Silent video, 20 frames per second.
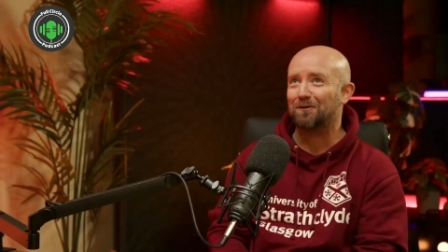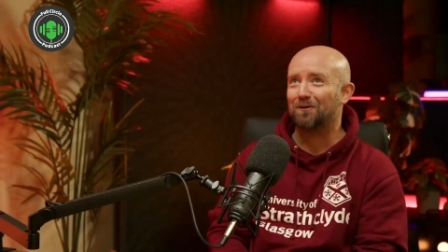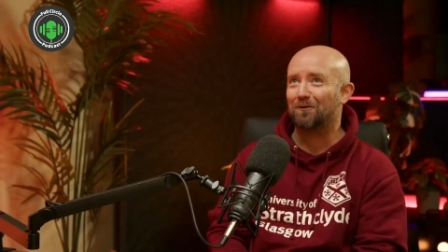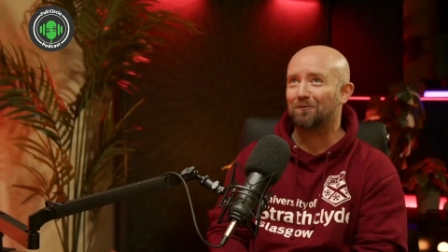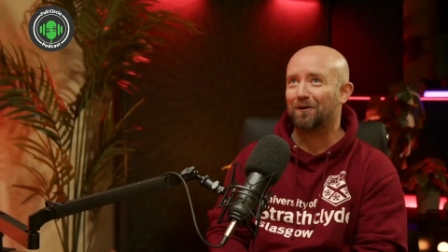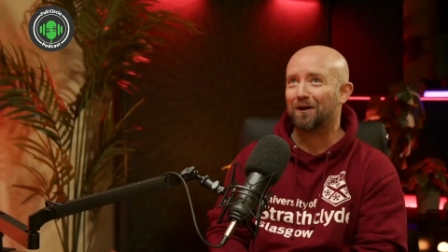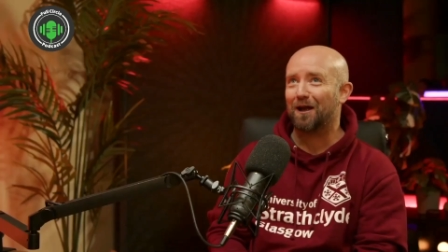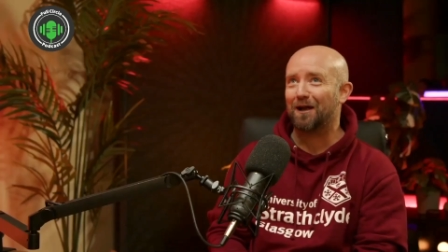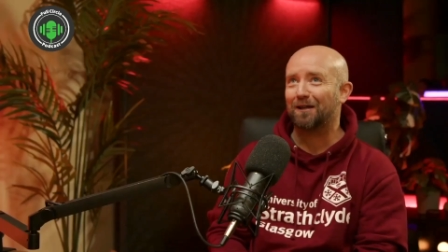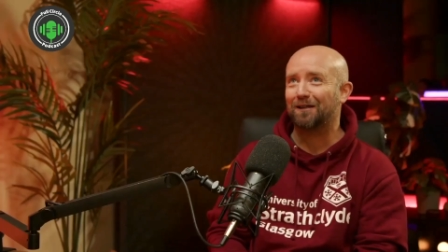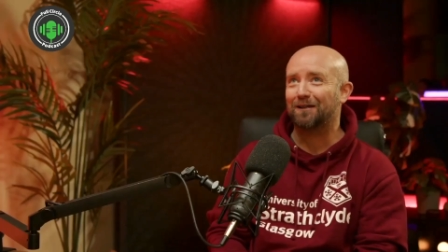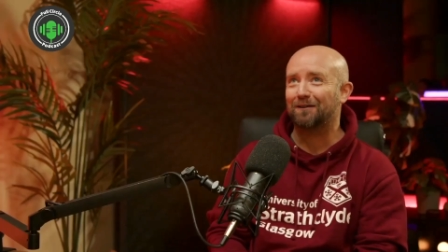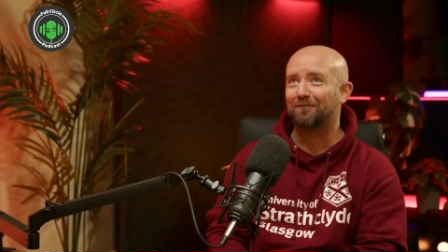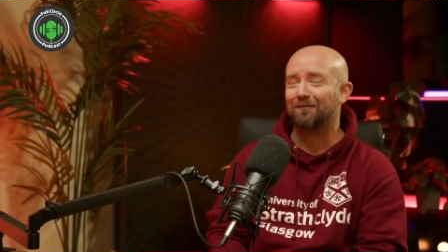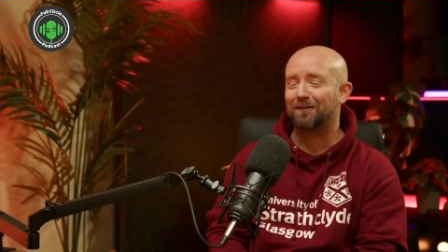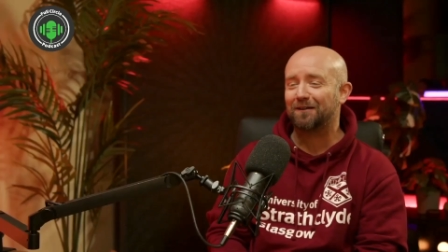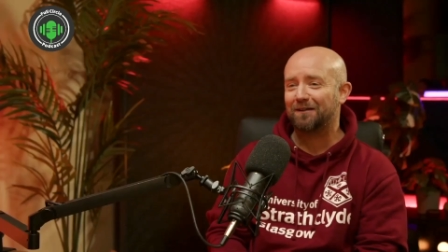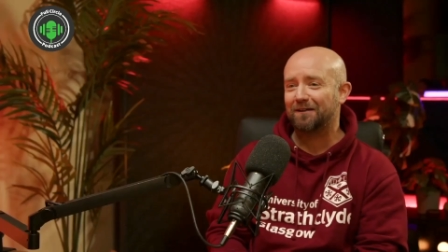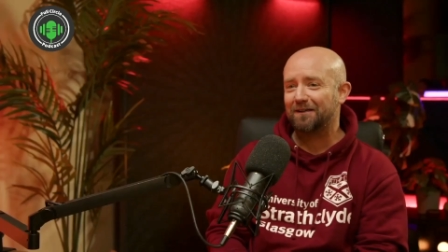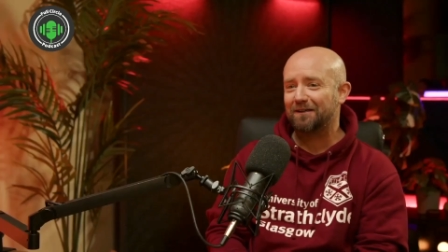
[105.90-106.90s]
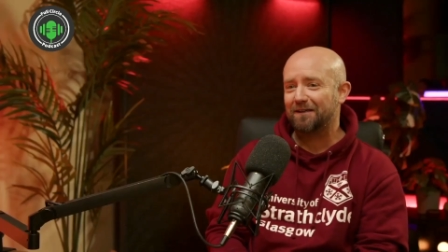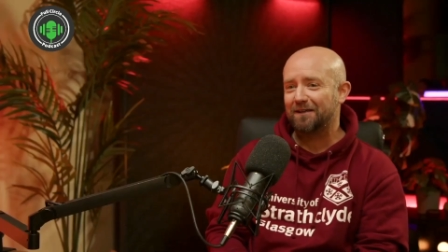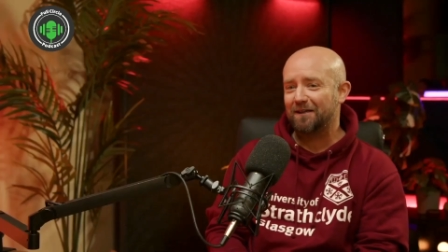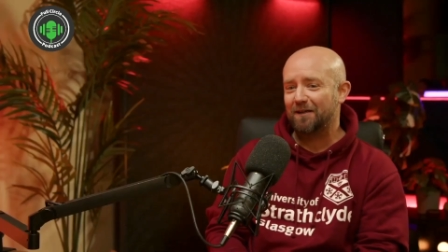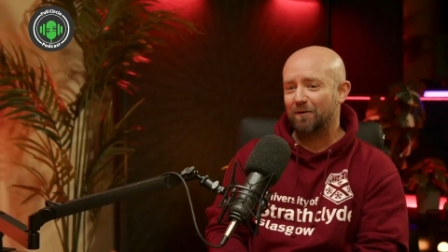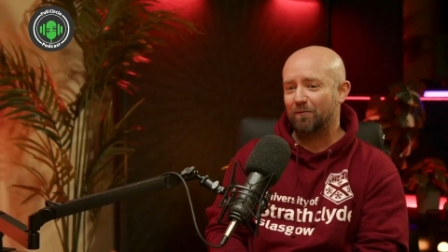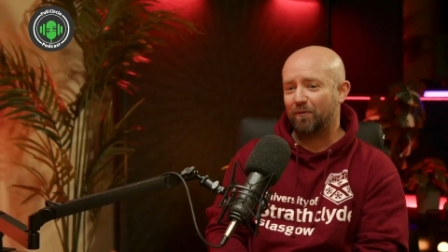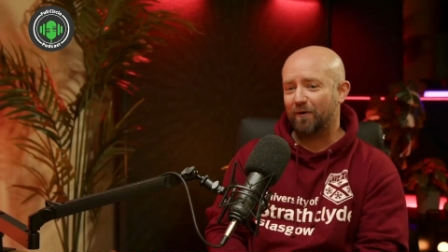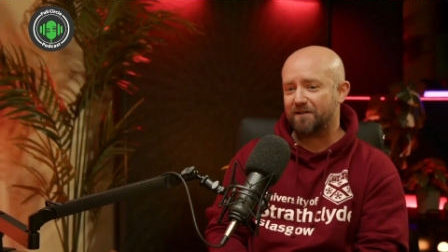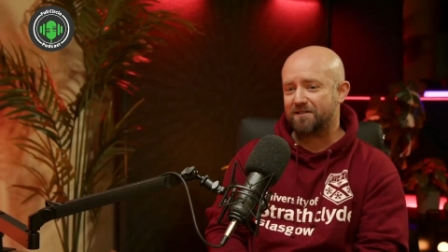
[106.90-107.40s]
Not where I live.
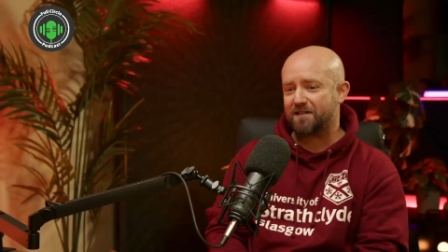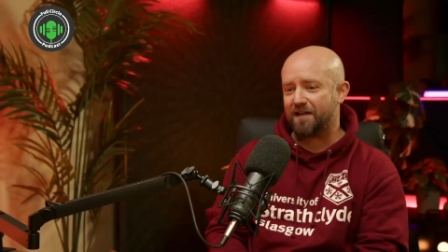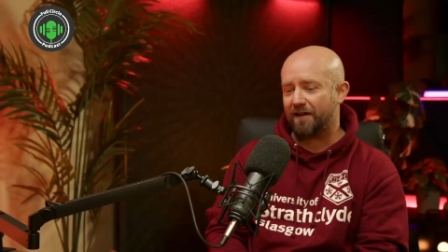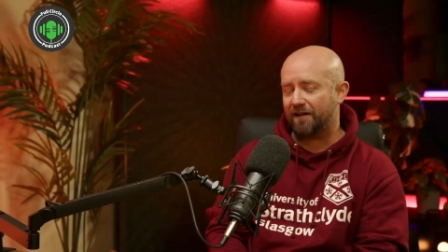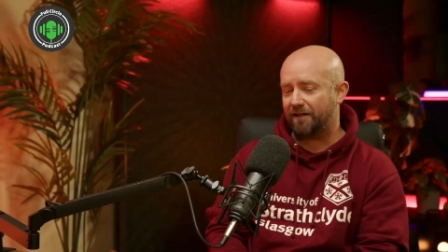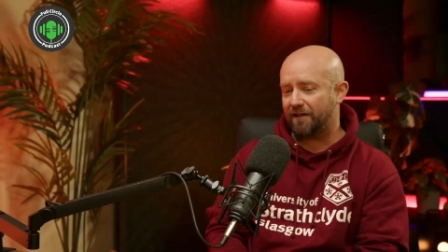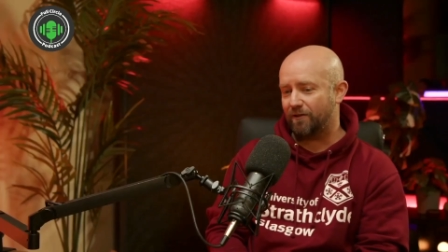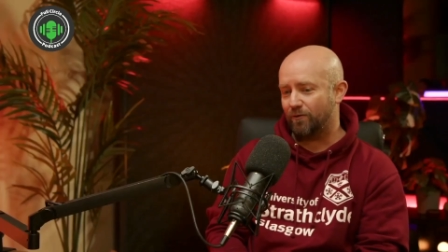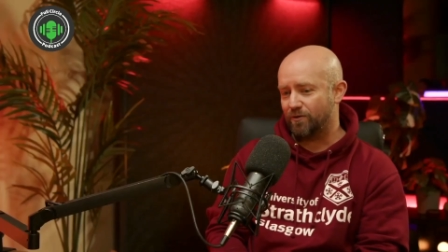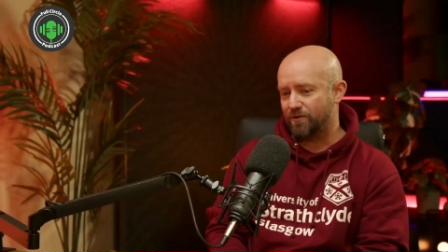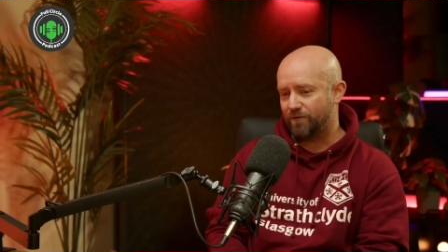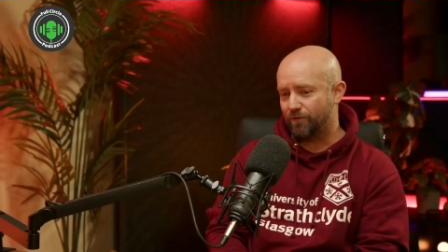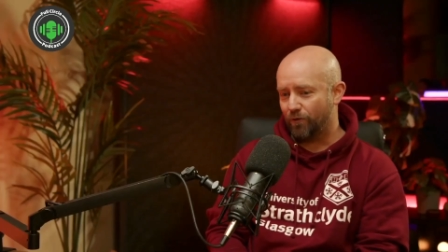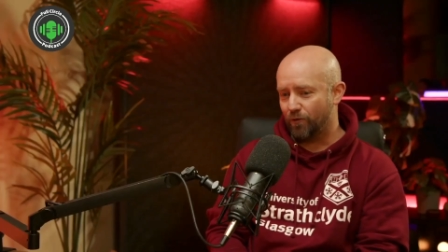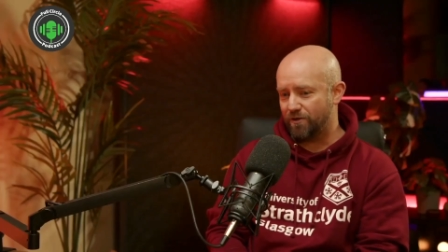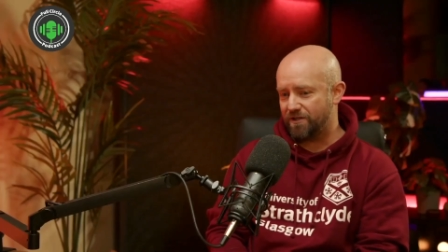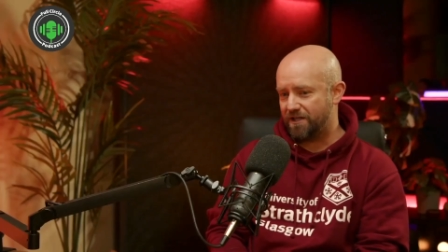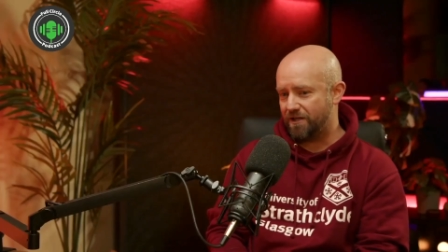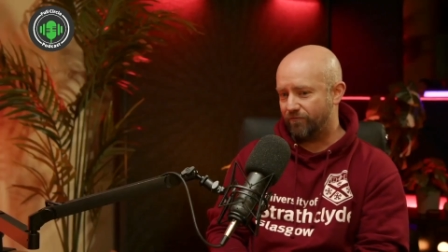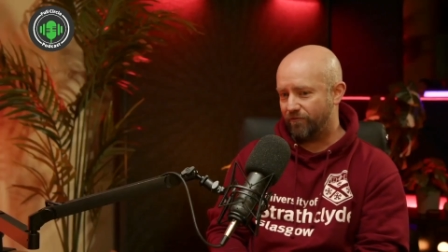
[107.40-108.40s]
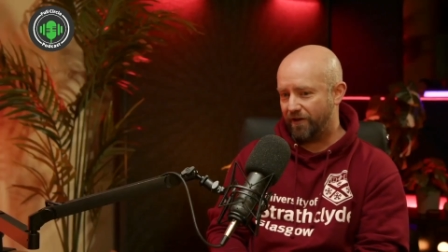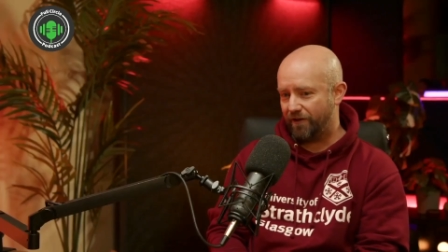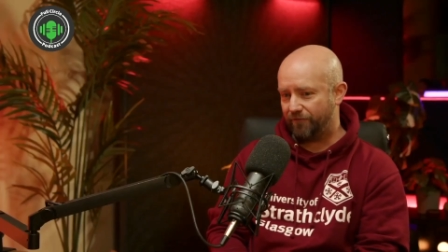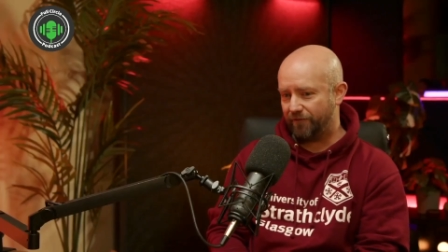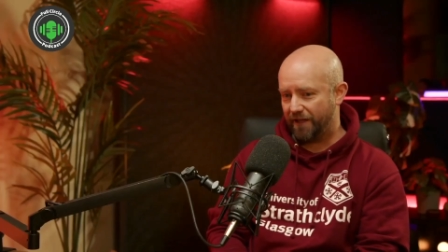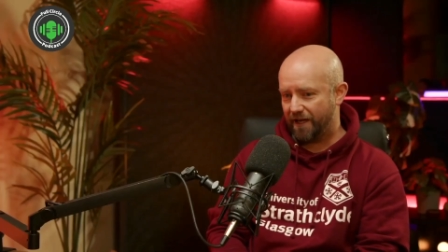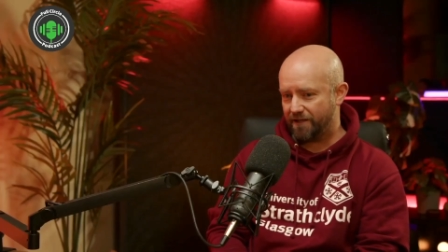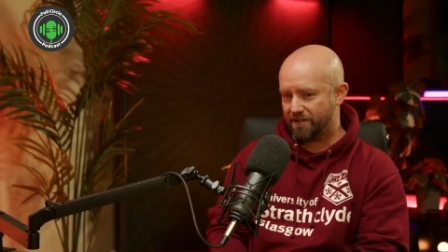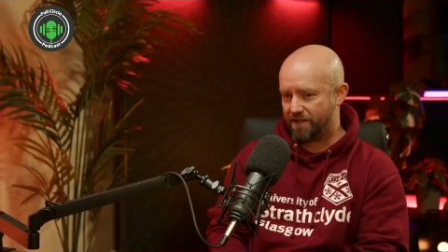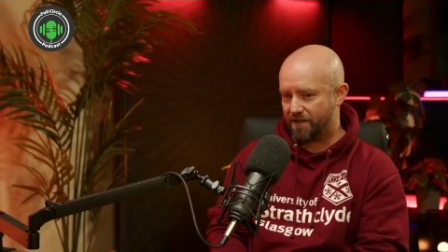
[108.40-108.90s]
But certainly those 14
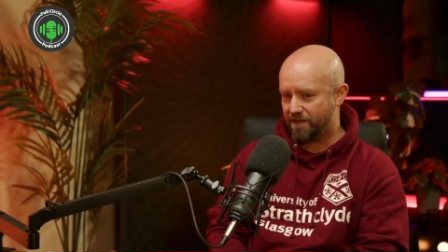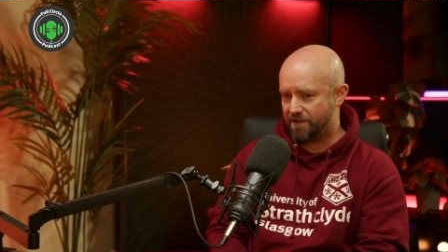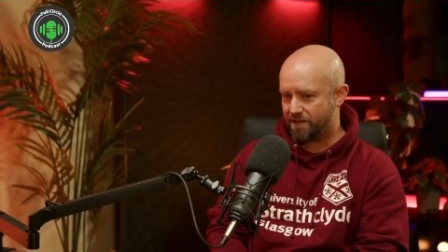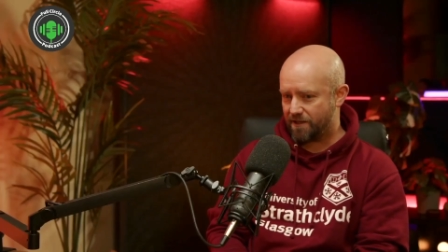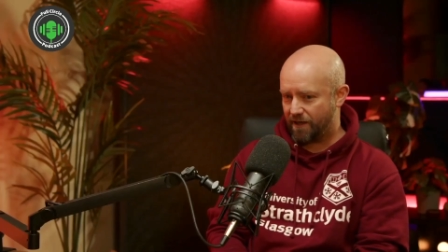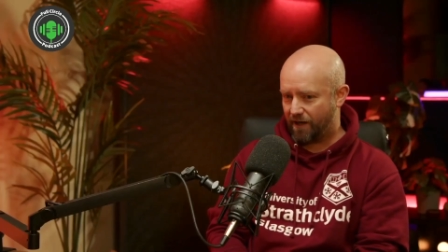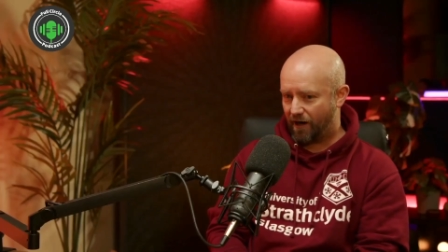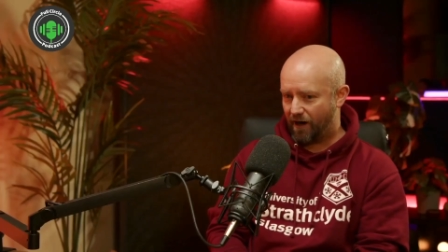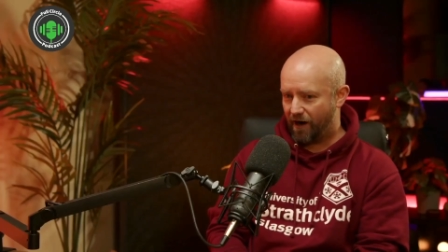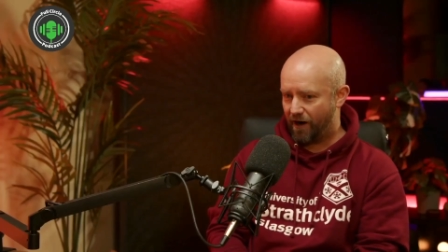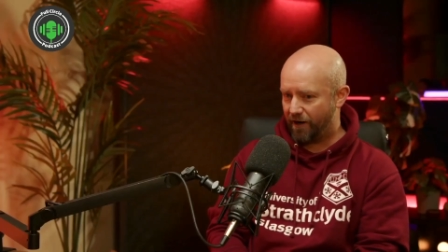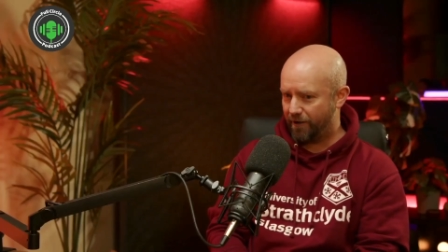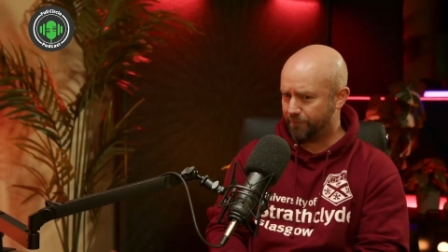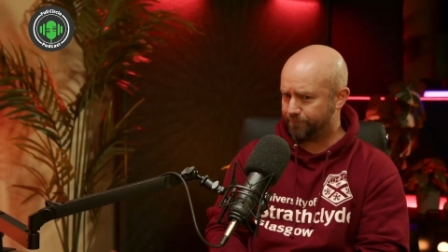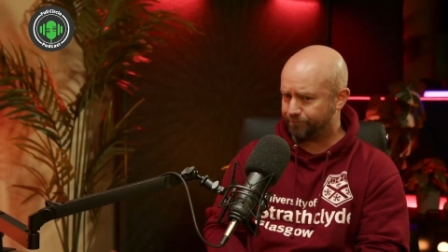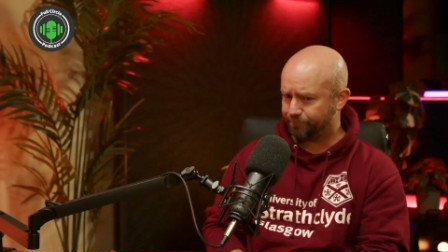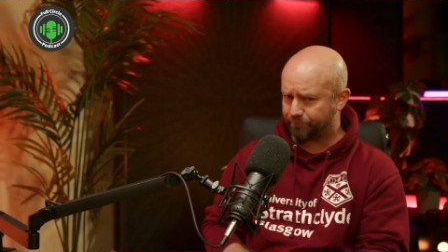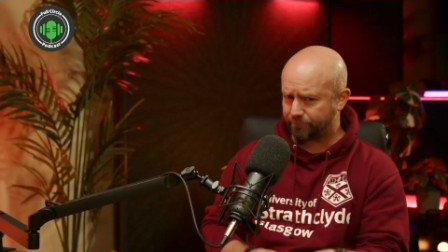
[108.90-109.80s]
reflexes are